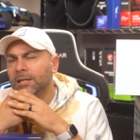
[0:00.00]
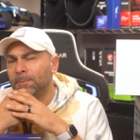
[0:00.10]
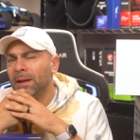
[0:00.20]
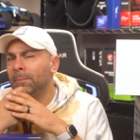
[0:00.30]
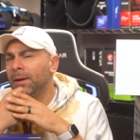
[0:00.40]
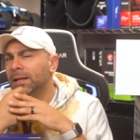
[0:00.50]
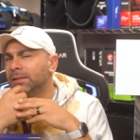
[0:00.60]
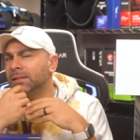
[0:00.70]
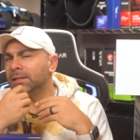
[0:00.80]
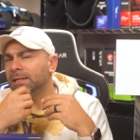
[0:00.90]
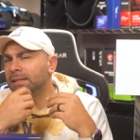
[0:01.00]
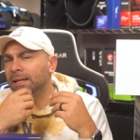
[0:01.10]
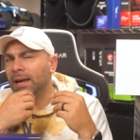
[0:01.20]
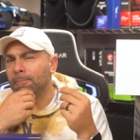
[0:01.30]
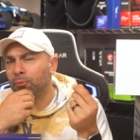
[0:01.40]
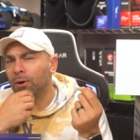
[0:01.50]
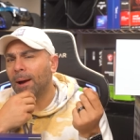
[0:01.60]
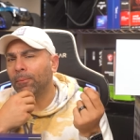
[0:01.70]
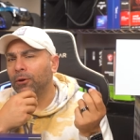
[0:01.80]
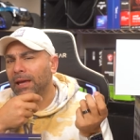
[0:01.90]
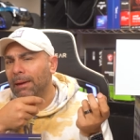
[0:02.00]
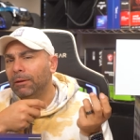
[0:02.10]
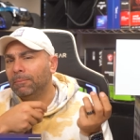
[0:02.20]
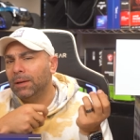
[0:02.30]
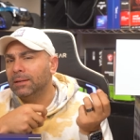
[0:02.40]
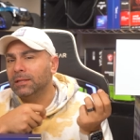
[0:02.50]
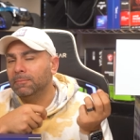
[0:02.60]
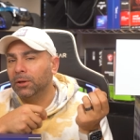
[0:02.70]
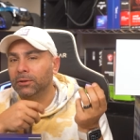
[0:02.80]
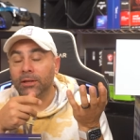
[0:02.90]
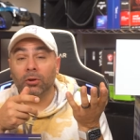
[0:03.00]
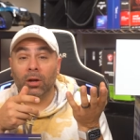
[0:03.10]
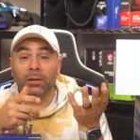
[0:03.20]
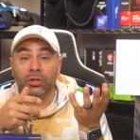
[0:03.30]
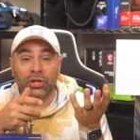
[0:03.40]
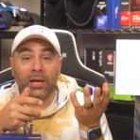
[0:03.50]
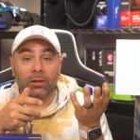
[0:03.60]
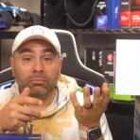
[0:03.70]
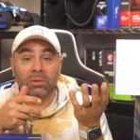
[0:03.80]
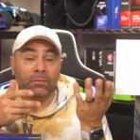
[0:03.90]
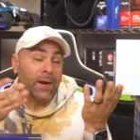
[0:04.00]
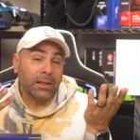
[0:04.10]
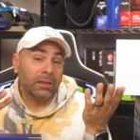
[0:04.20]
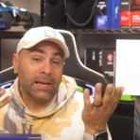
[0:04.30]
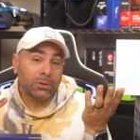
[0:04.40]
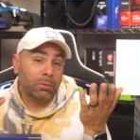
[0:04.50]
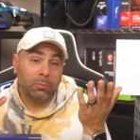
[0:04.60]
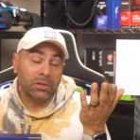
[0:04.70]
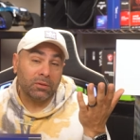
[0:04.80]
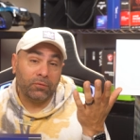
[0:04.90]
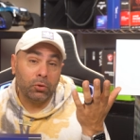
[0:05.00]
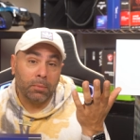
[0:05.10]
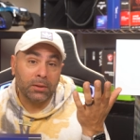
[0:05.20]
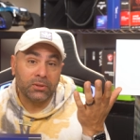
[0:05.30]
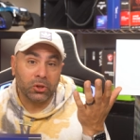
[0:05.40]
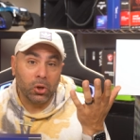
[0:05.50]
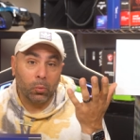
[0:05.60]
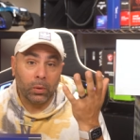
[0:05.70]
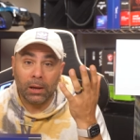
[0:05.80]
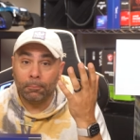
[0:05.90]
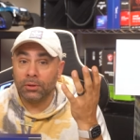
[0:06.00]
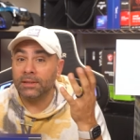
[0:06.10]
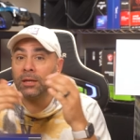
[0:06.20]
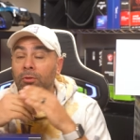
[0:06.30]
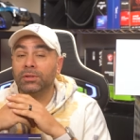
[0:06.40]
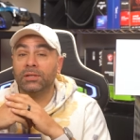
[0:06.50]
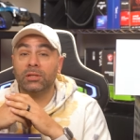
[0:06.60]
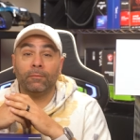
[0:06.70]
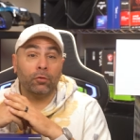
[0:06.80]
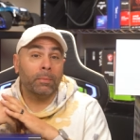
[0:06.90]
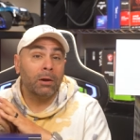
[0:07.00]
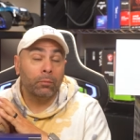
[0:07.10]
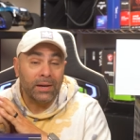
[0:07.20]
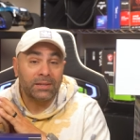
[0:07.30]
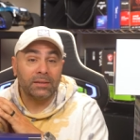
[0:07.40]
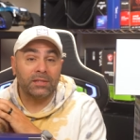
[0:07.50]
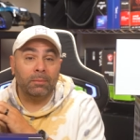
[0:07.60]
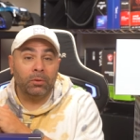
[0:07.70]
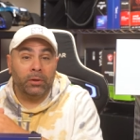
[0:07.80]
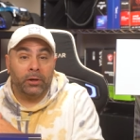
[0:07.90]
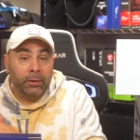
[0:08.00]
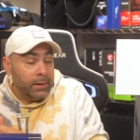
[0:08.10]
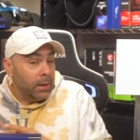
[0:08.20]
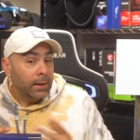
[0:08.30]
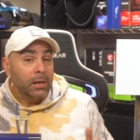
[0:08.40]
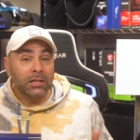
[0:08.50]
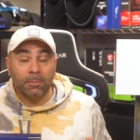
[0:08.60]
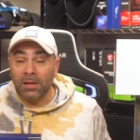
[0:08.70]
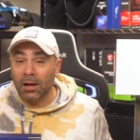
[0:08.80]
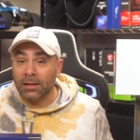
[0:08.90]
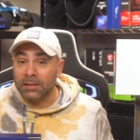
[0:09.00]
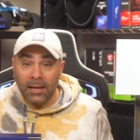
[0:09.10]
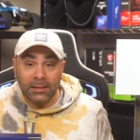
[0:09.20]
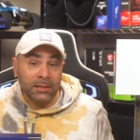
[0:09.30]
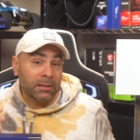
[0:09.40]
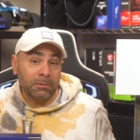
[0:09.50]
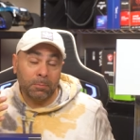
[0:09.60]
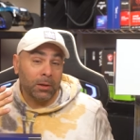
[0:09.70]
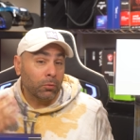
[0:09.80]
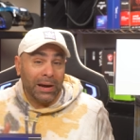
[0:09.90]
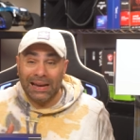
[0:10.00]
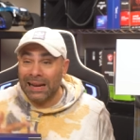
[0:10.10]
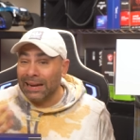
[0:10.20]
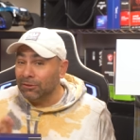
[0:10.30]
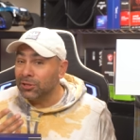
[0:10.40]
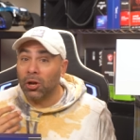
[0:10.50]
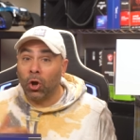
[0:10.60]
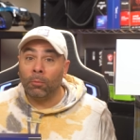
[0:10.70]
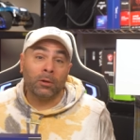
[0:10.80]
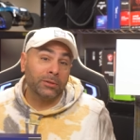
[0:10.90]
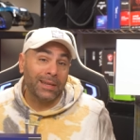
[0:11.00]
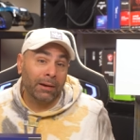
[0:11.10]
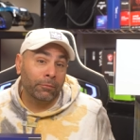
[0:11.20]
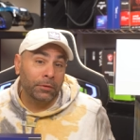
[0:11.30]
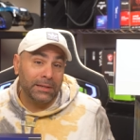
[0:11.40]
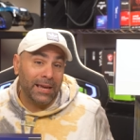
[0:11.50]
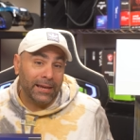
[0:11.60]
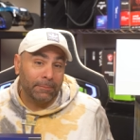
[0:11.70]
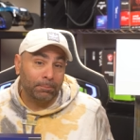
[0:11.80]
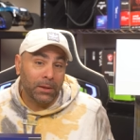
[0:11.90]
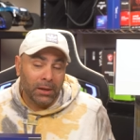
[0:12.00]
It's been a minute since I did a proper gaming PC build here on the channel. In fact, the last one was a few months ago when I put together a system for my racing simulator, and to be honest, that system's been great and I use it almost every day.